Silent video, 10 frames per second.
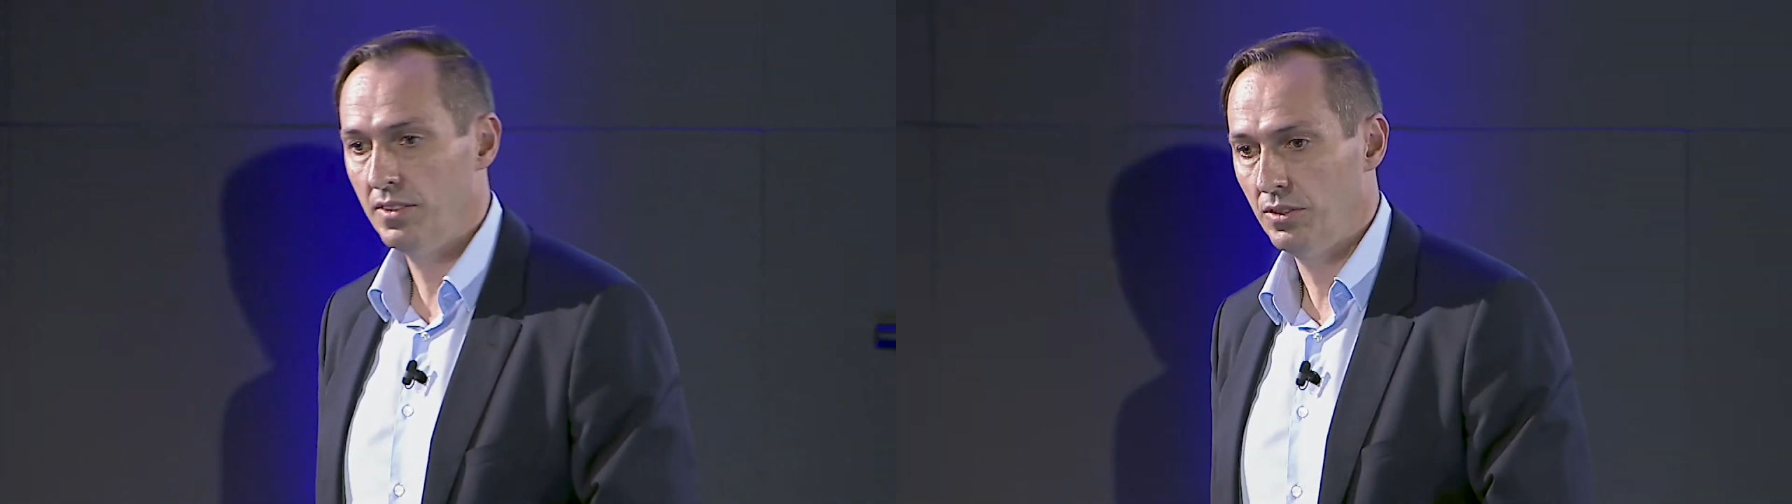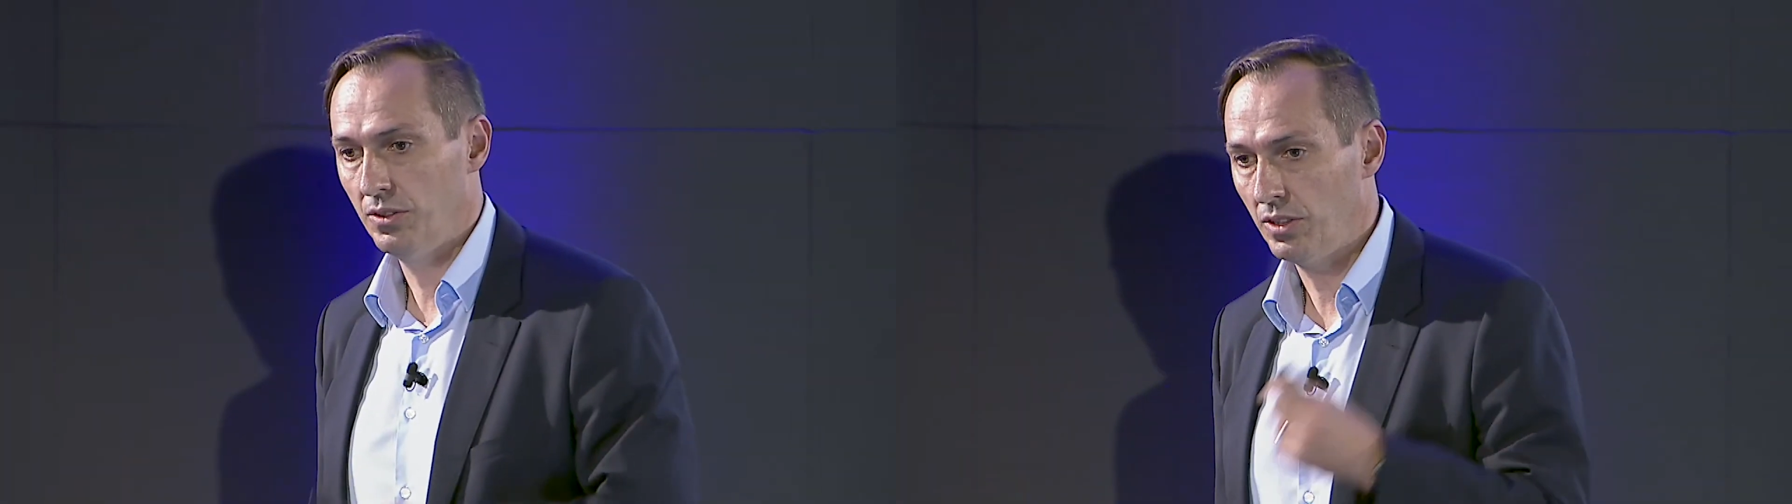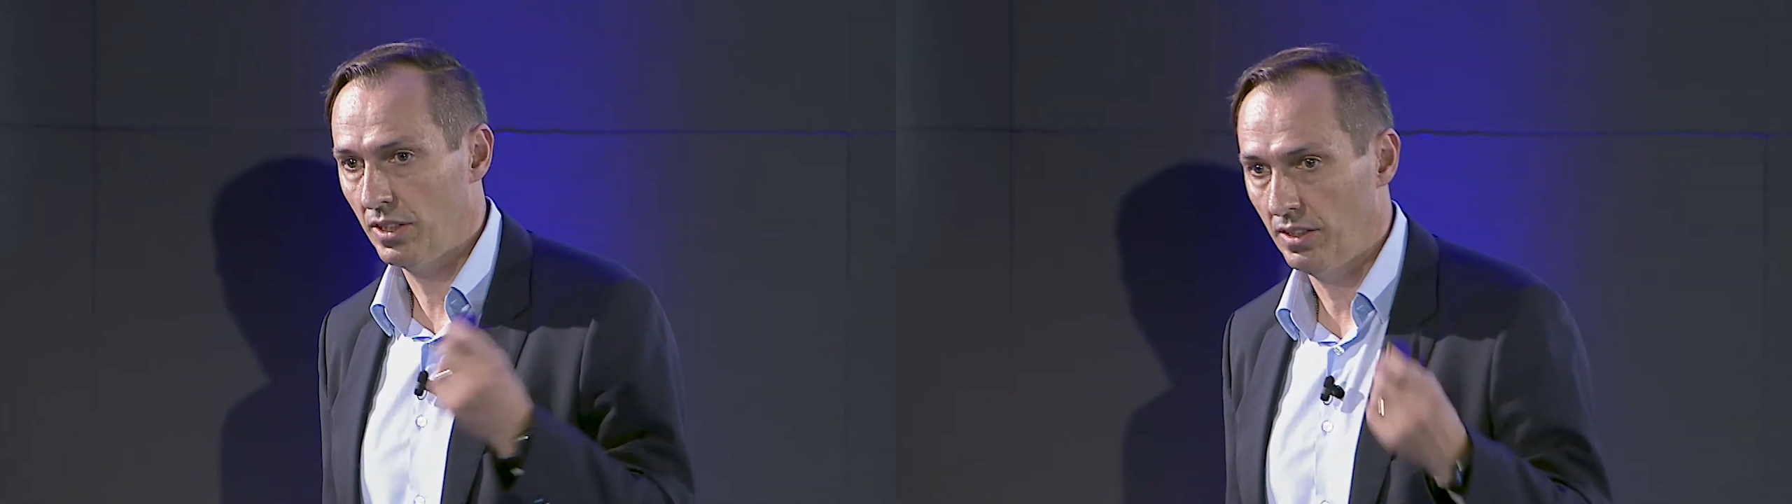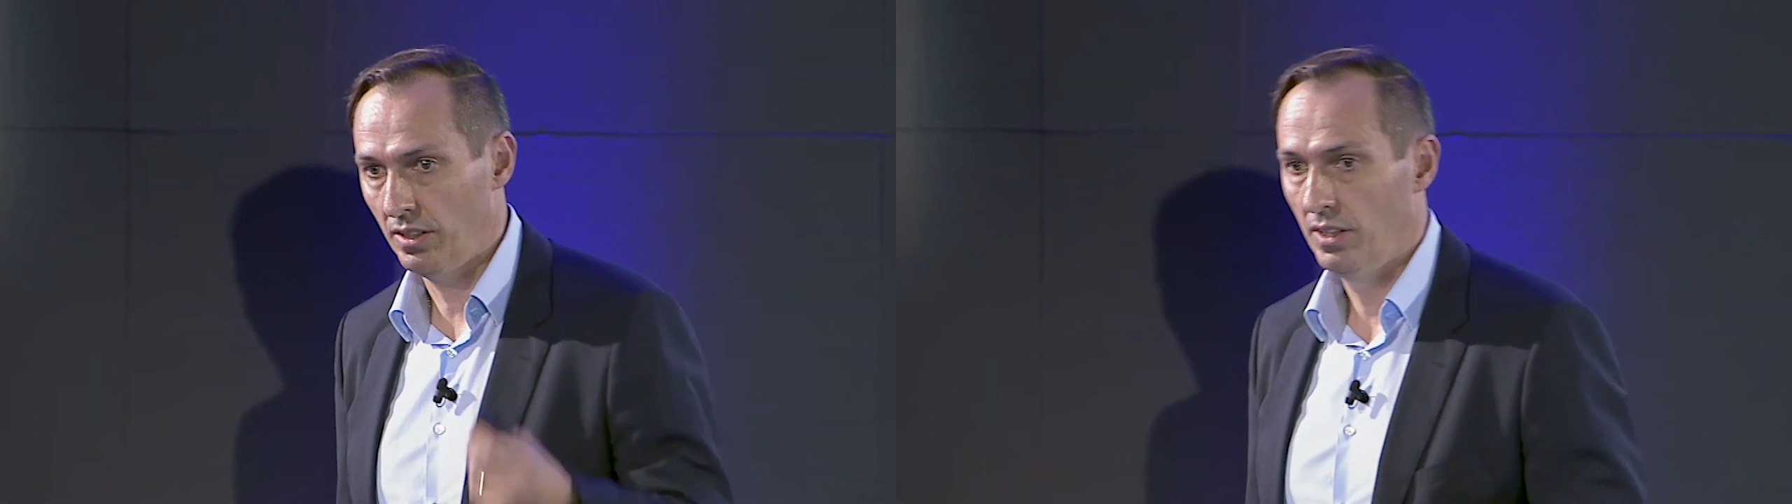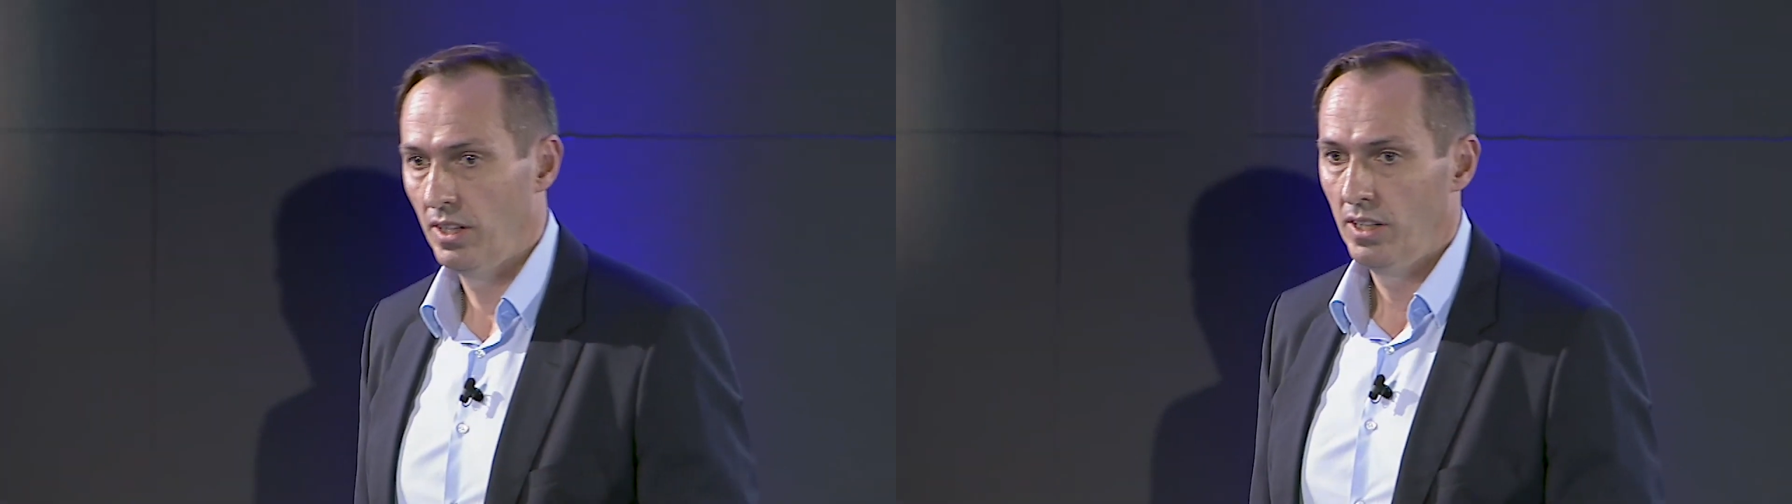So you can,
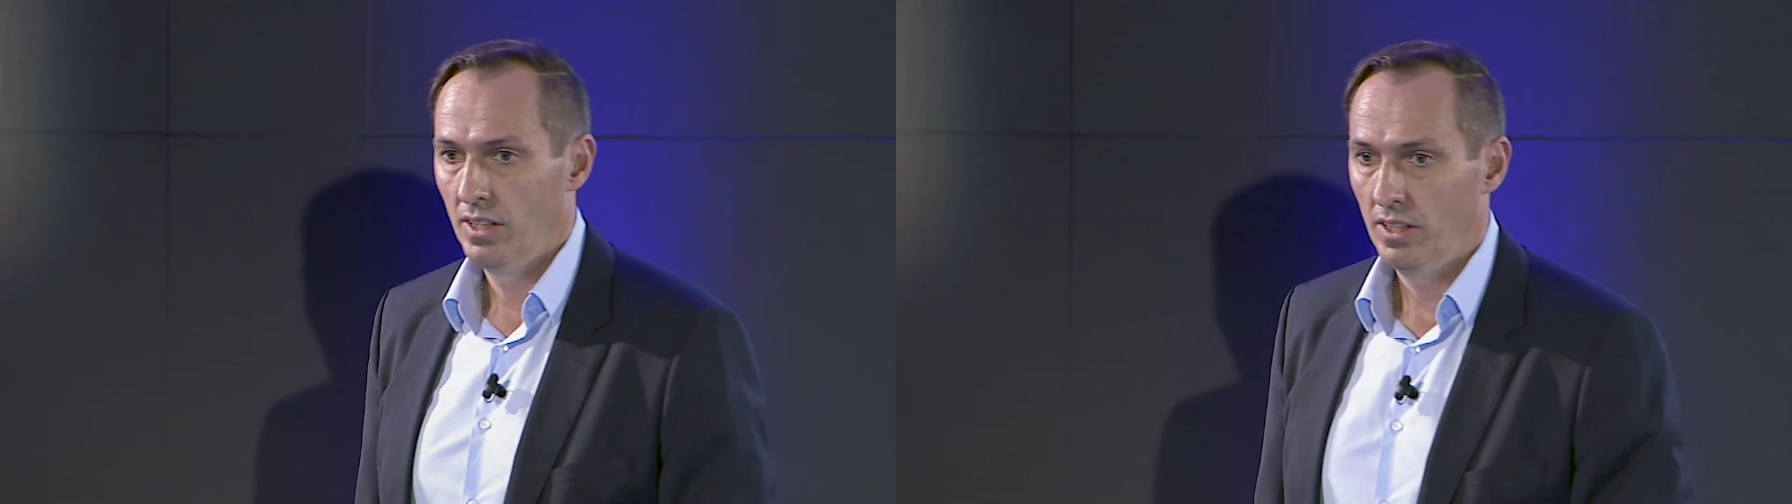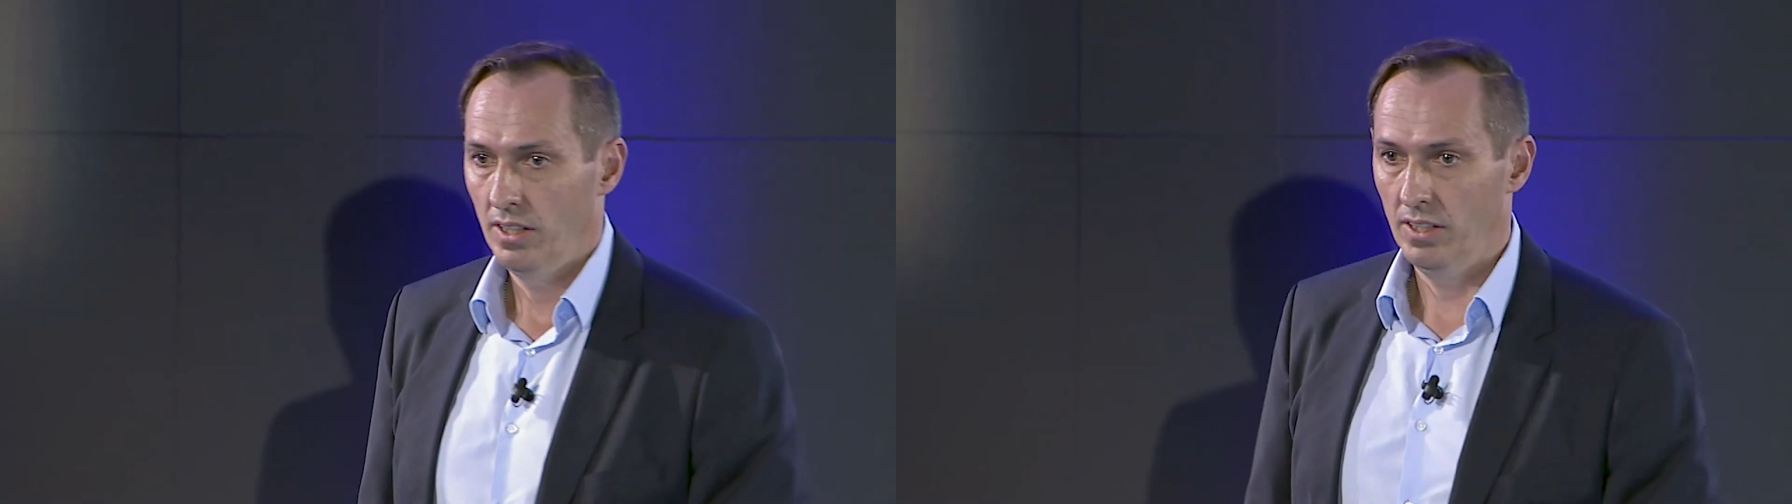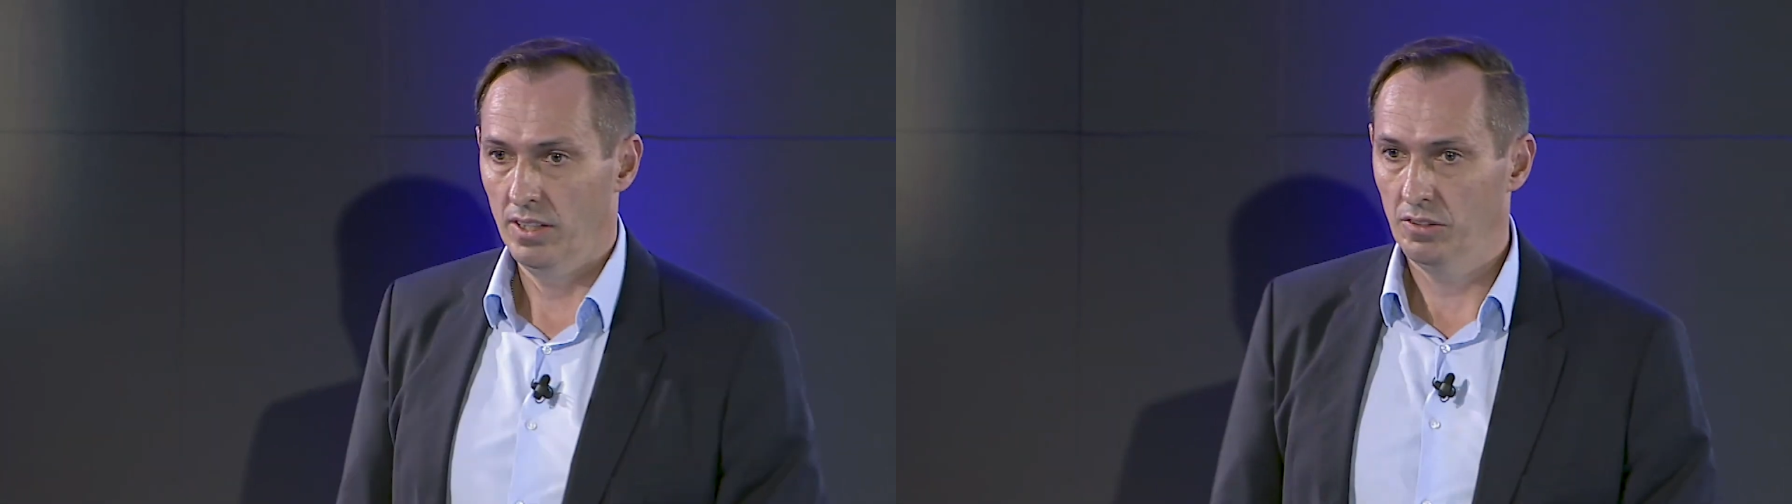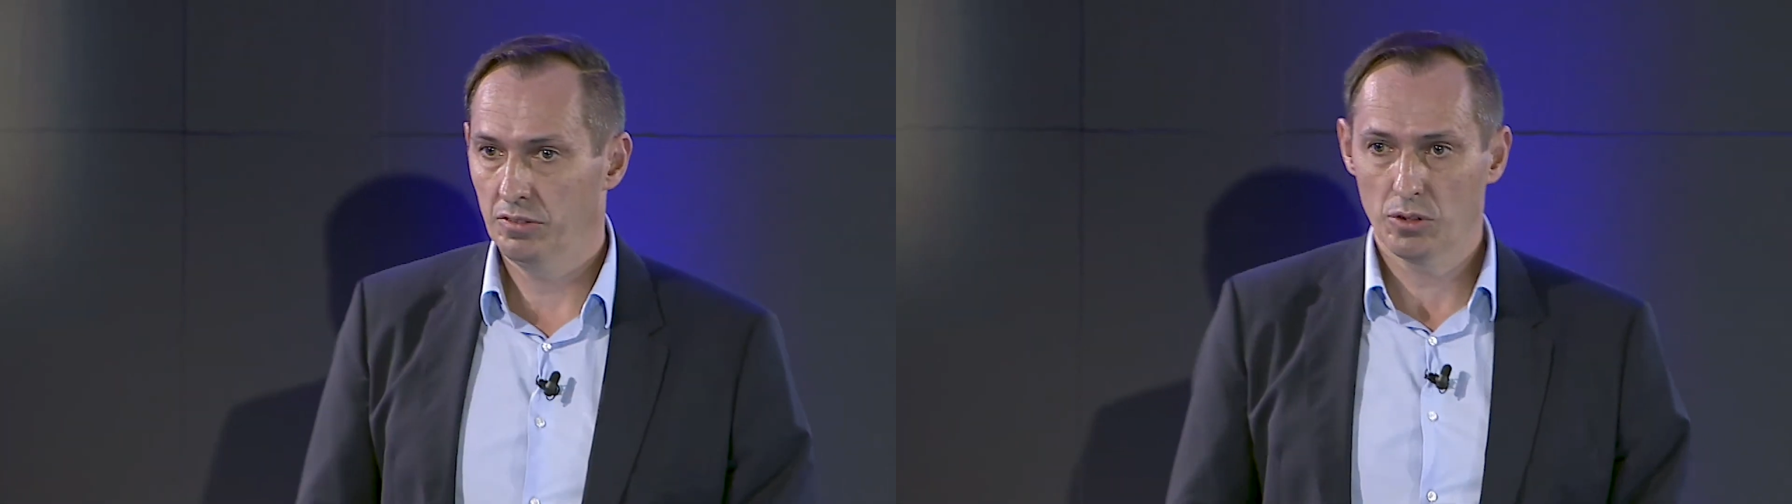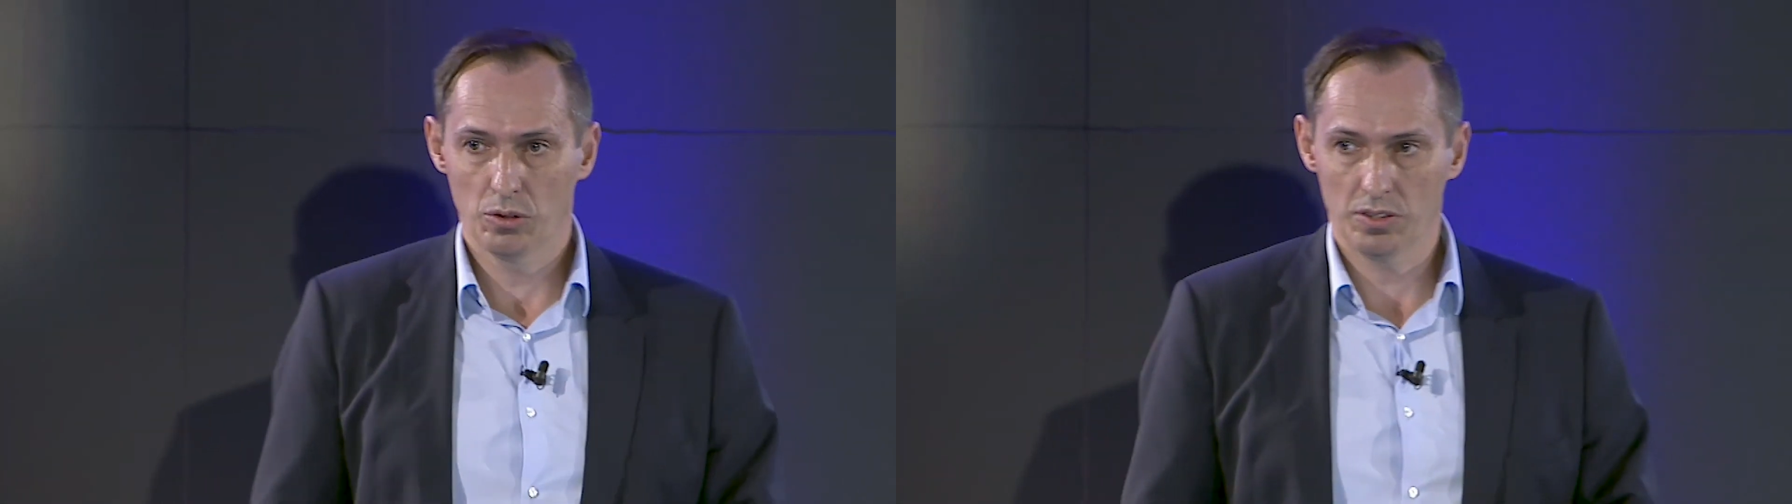
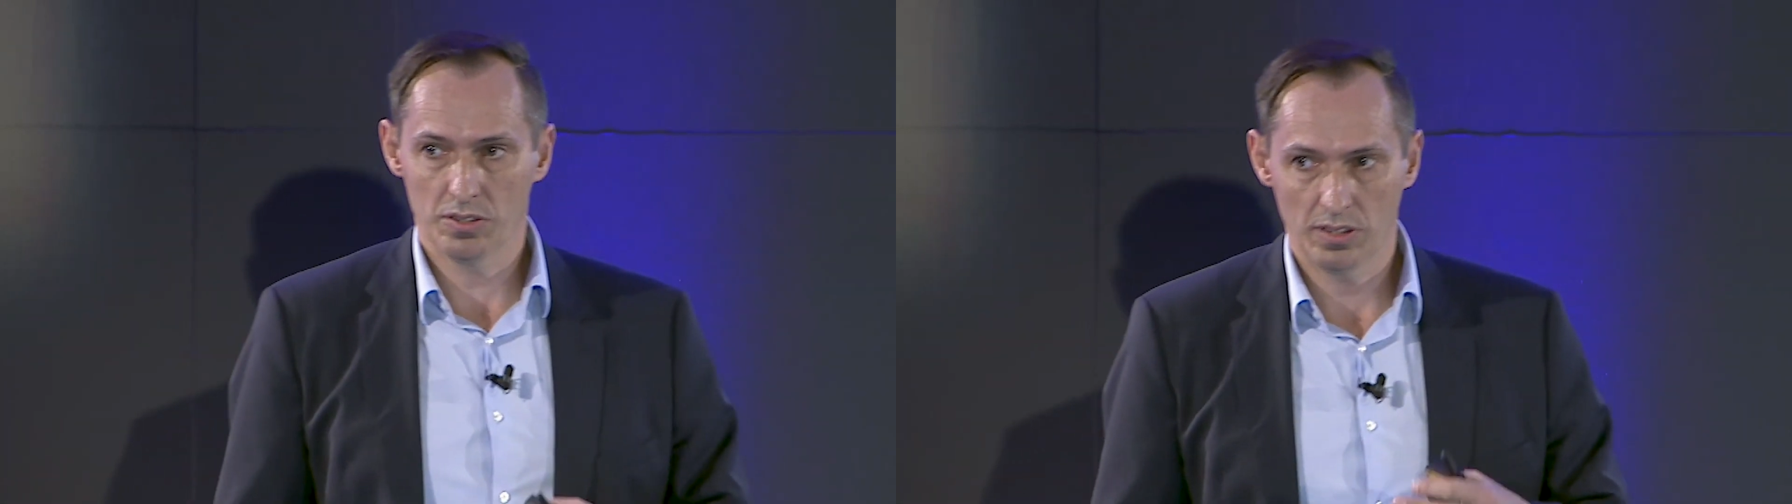of course,